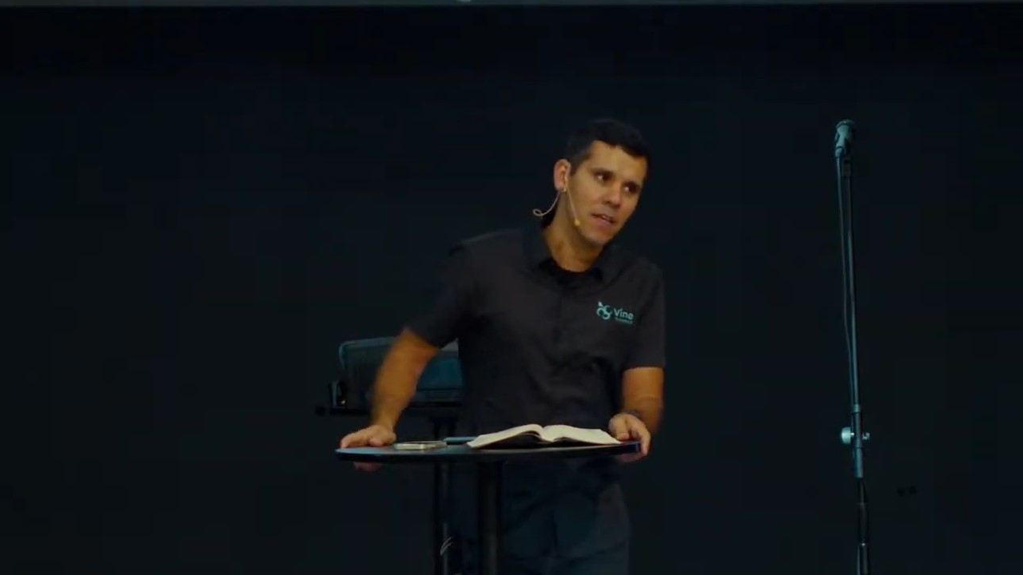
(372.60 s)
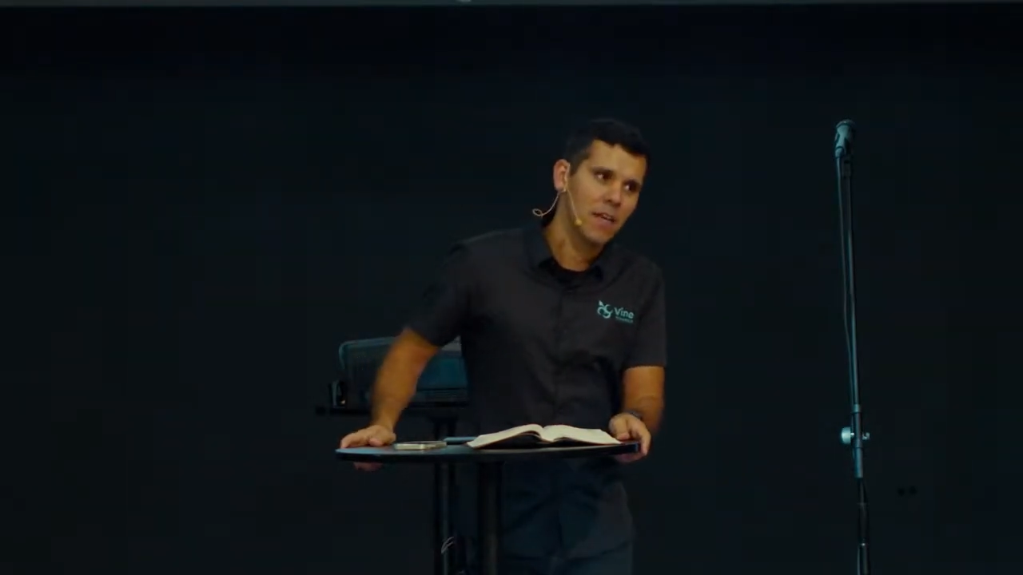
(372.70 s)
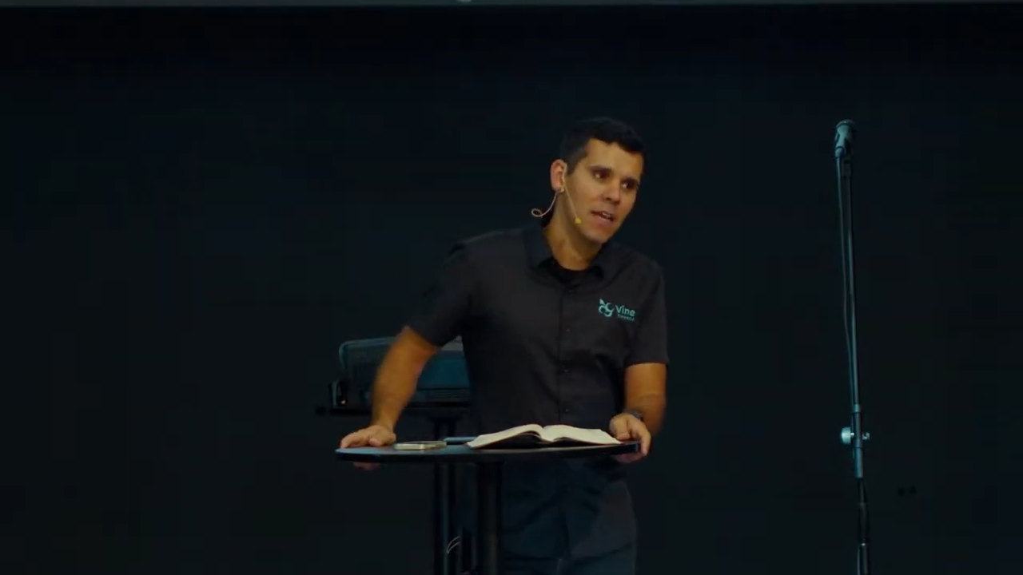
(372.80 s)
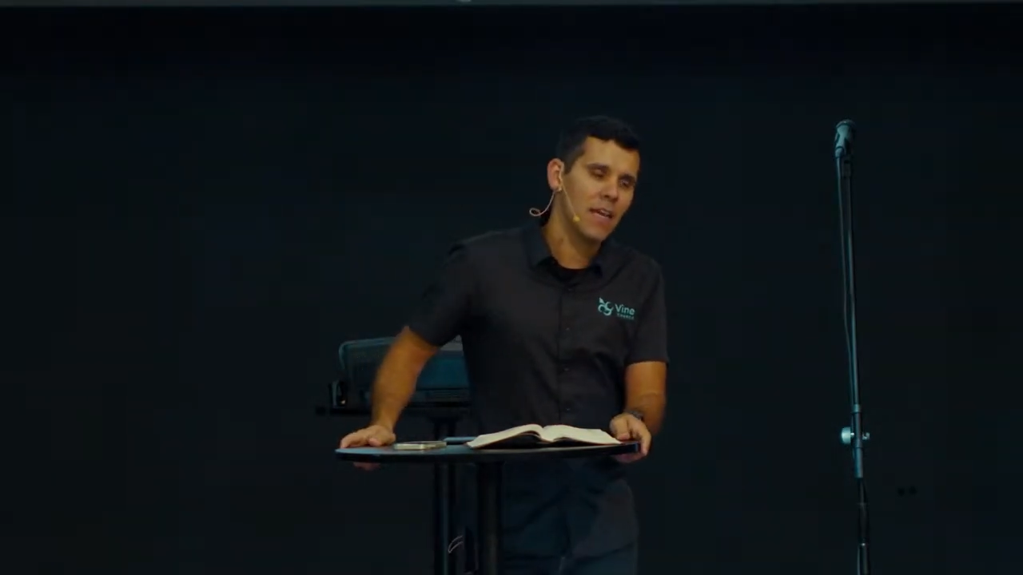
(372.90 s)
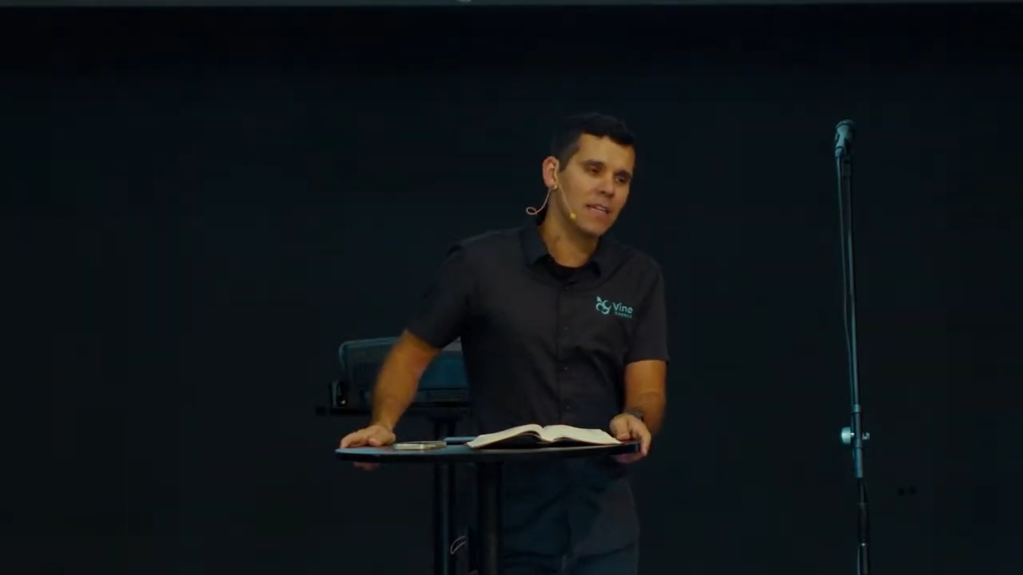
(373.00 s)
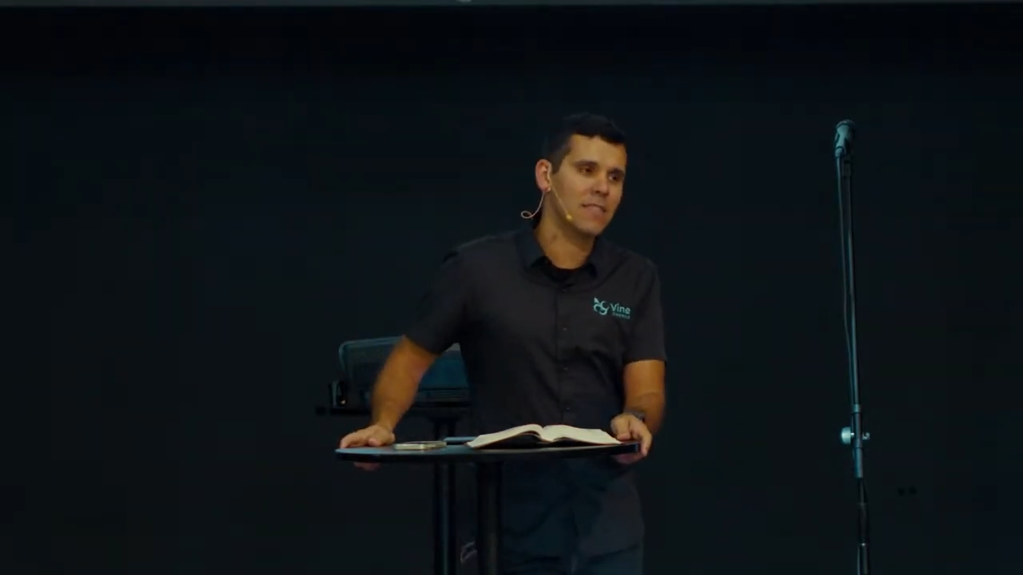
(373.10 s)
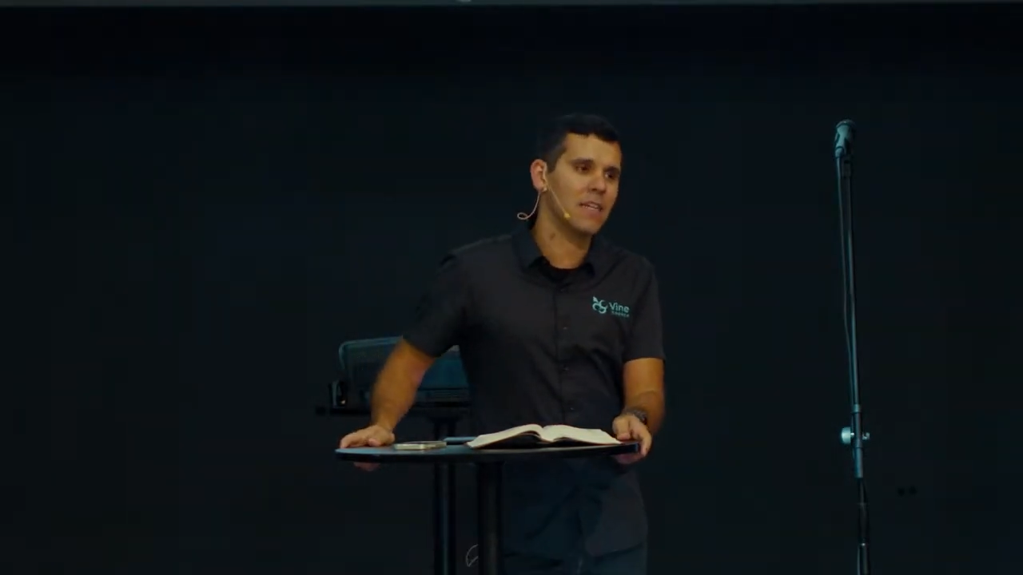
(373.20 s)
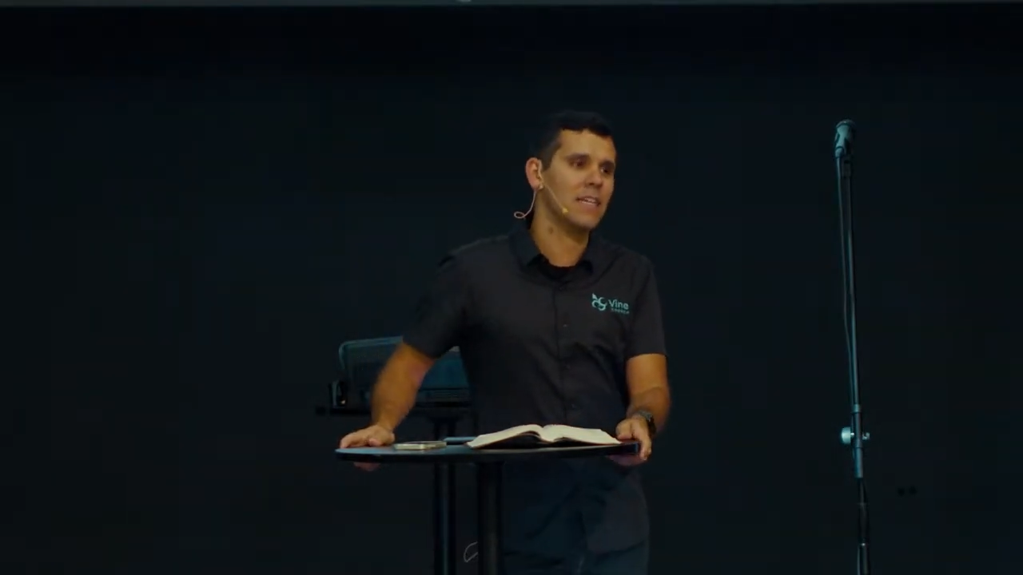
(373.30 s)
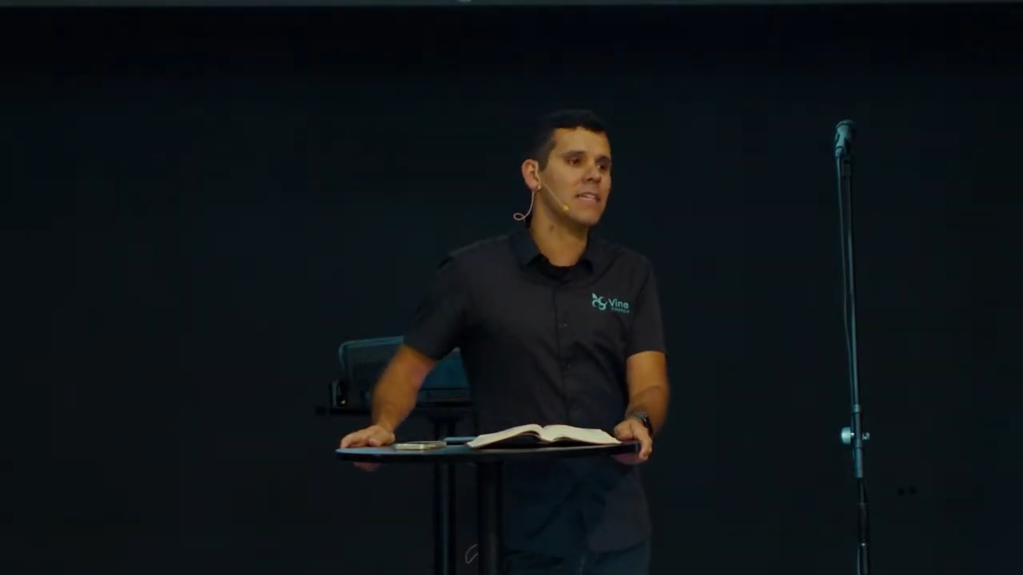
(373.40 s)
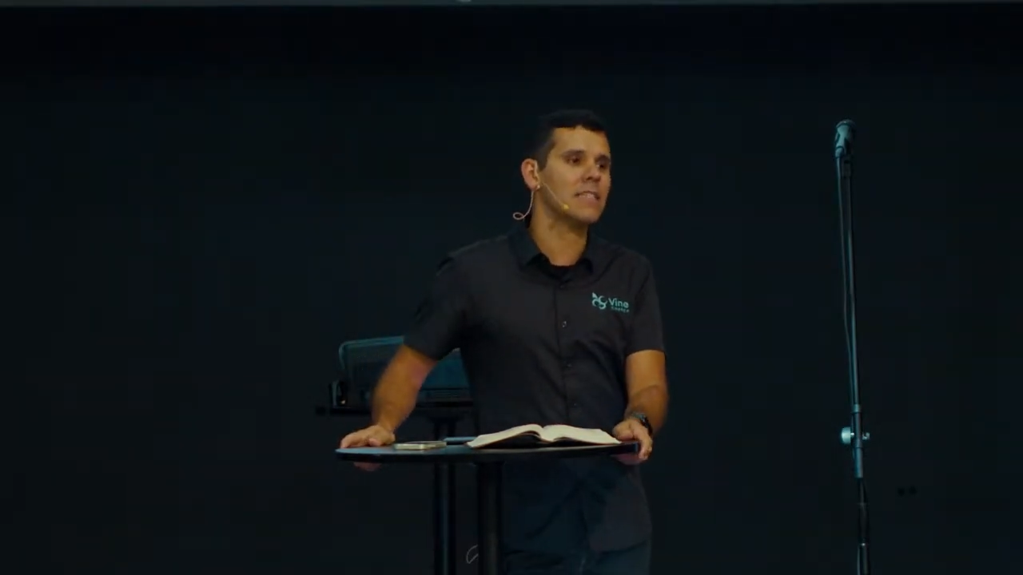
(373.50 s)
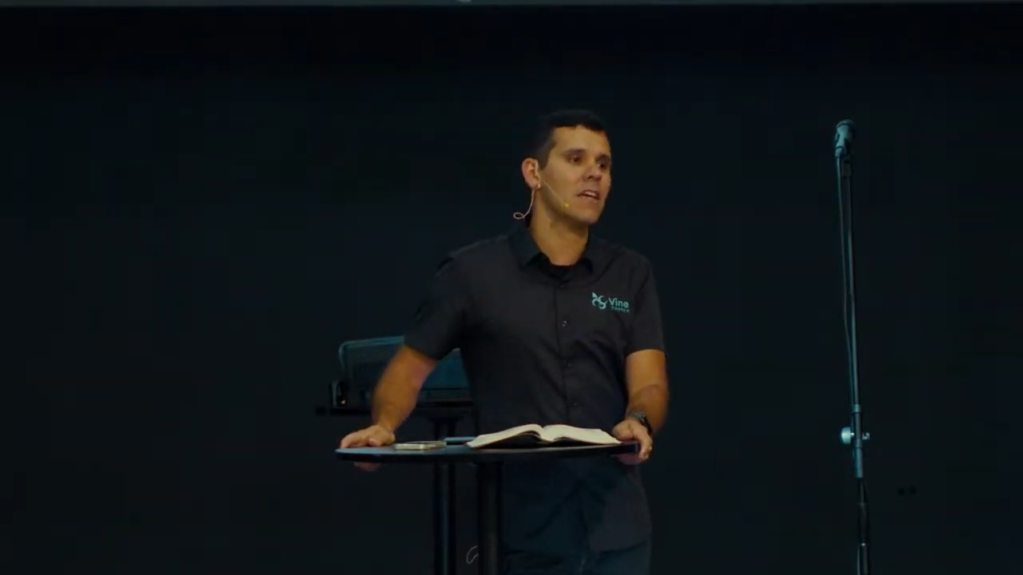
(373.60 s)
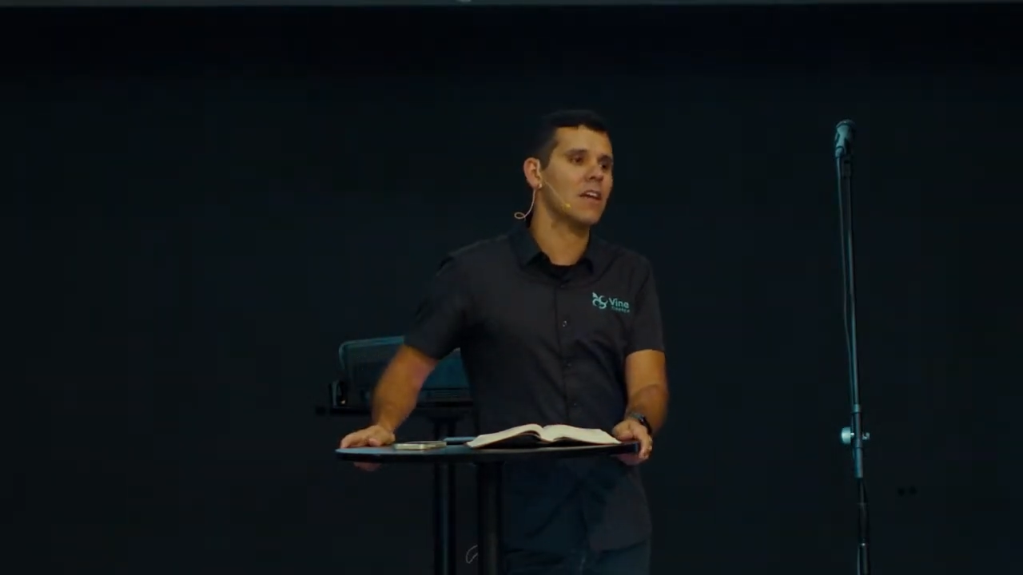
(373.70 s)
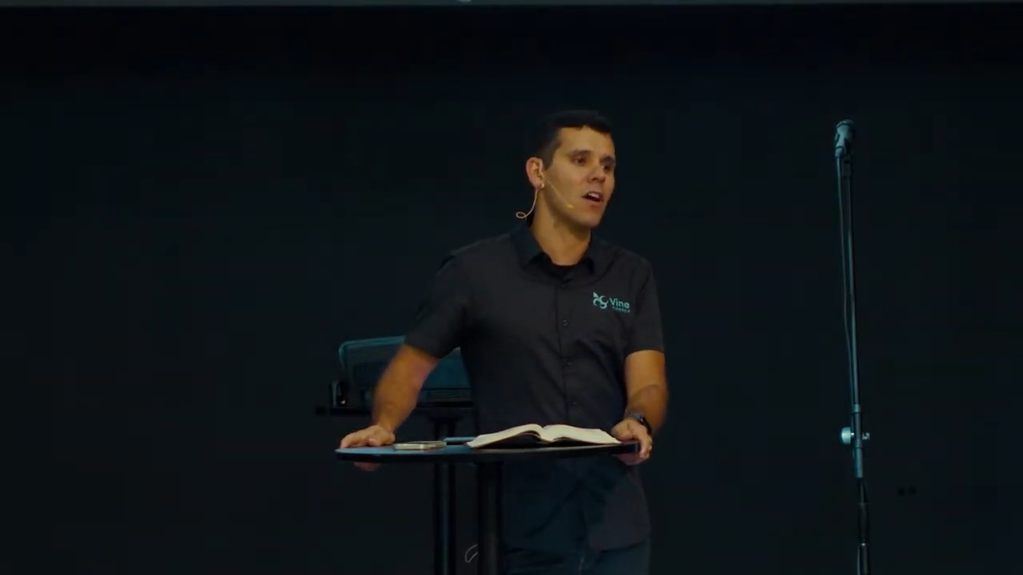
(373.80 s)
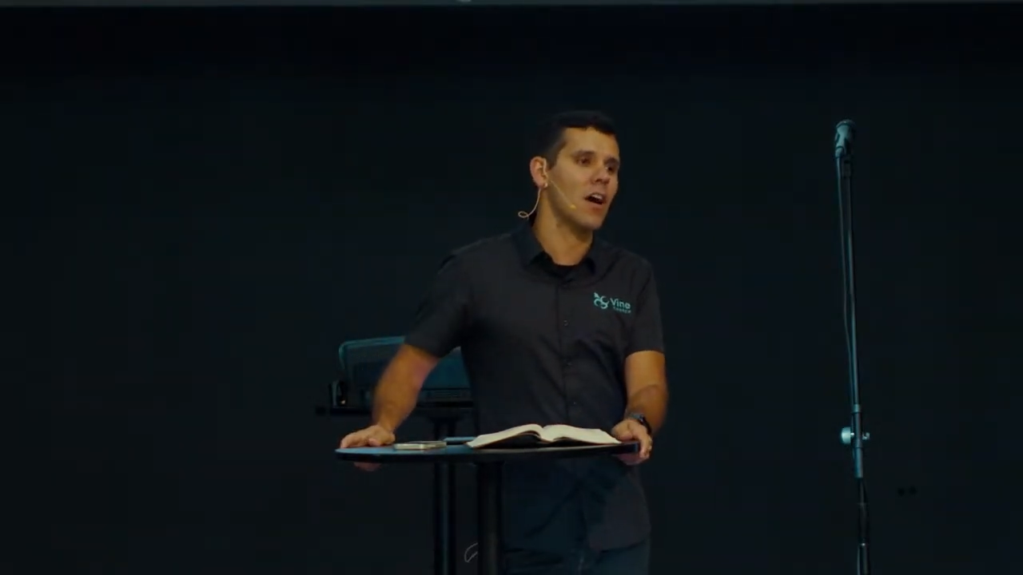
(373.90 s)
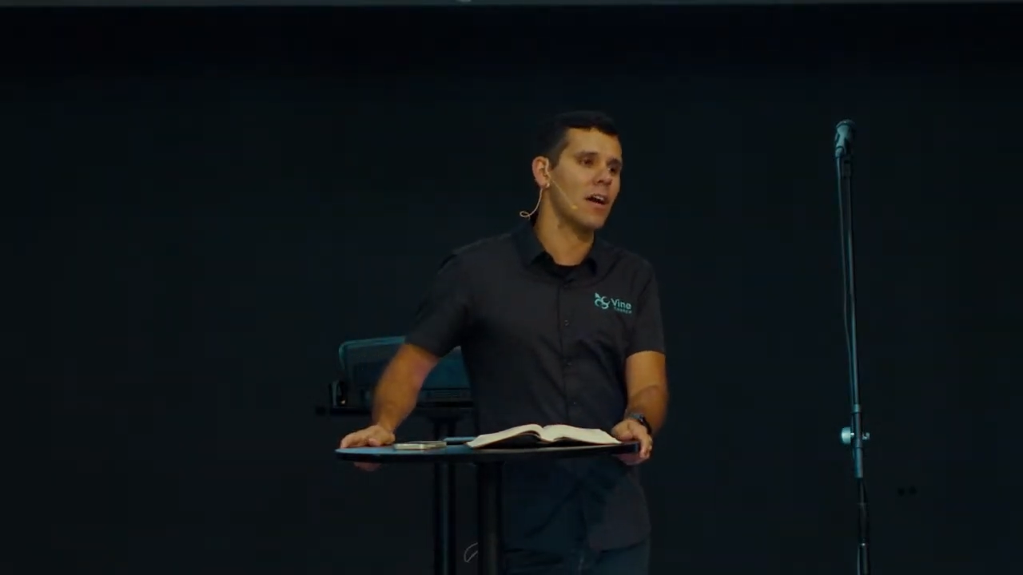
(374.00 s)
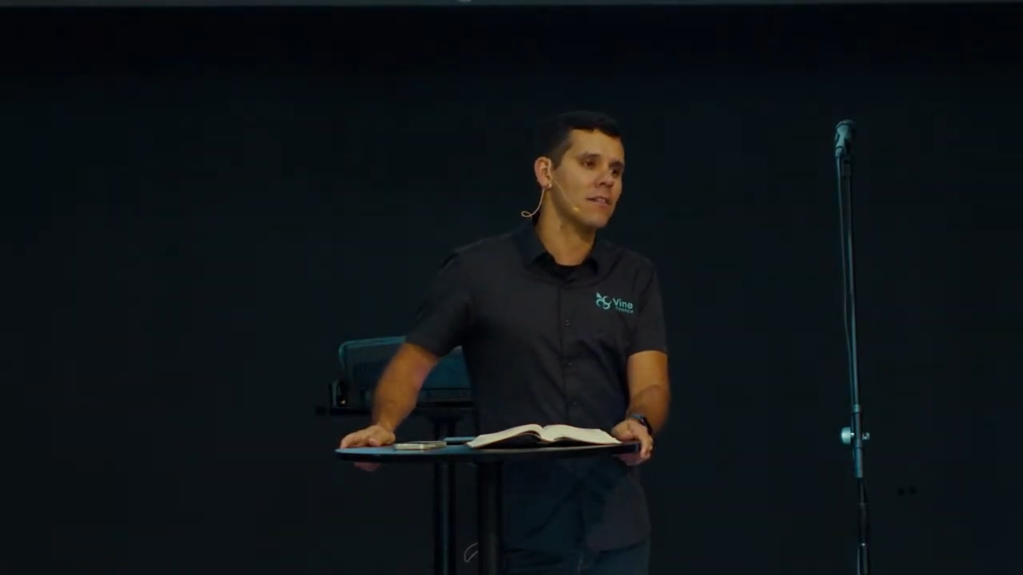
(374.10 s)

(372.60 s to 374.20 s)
as an Issachar